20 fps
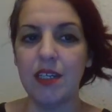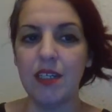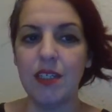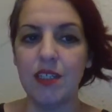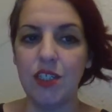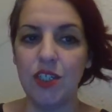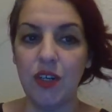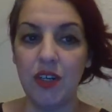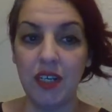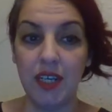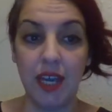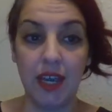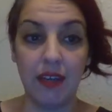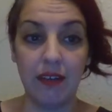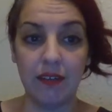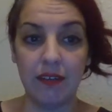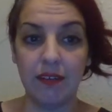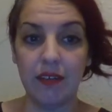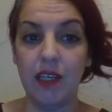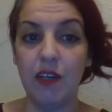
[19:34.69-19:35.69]
So
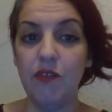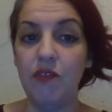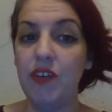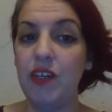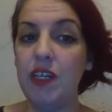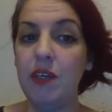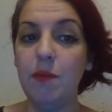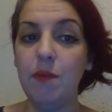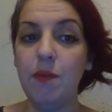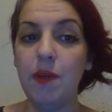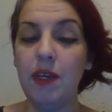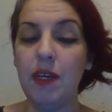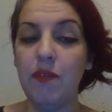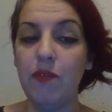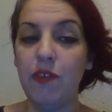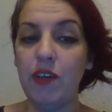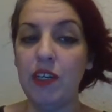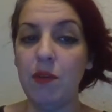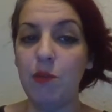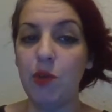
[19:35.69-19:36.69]
again, if
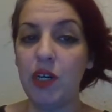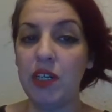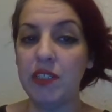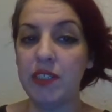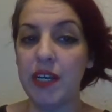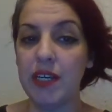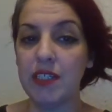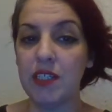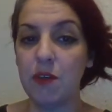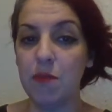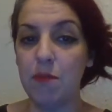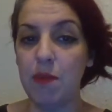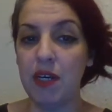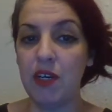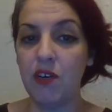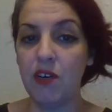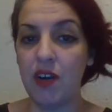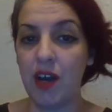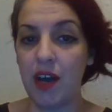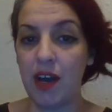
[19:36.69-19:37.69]
any more attacks are
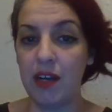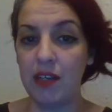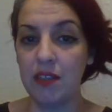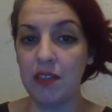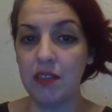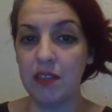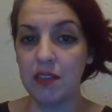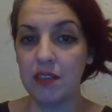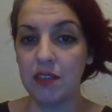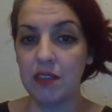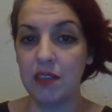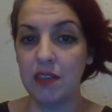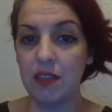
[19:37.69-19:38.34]
made on us,